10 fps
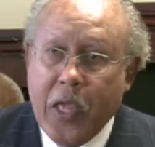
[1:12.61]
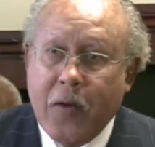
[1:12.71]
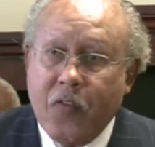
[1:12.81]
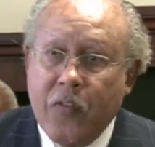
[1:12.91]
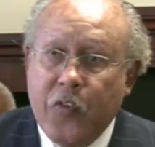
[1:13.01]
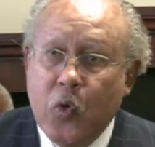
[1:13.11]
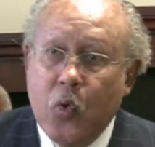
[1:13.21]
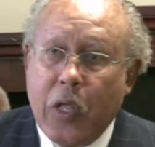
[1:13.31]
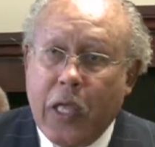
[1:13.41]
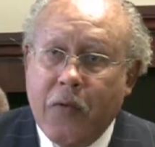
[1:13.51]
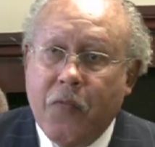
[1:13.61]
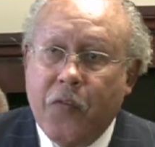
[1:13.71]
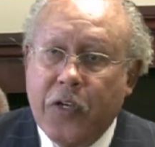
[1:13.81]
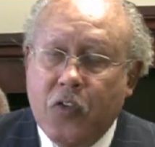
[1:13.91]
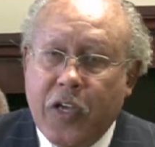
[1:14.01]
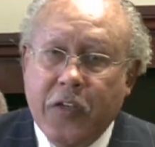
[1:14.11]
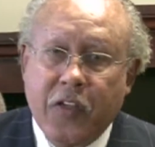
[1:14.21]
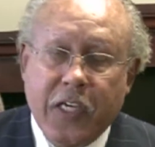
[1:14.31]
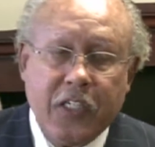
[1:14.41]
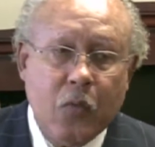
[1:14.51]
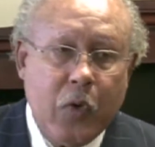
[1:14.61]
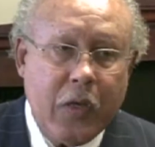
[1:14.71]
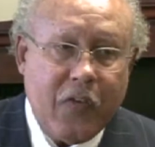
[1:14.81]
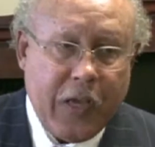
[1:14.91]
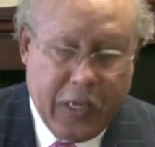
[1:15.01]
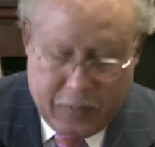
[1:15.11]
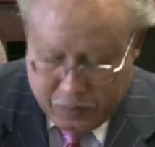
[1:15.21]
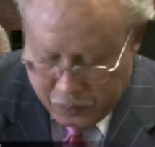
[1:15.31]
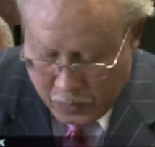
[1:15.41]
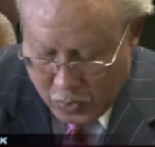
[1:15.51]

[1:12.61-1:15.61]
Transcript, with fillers: We have reviewed every transaction we have had.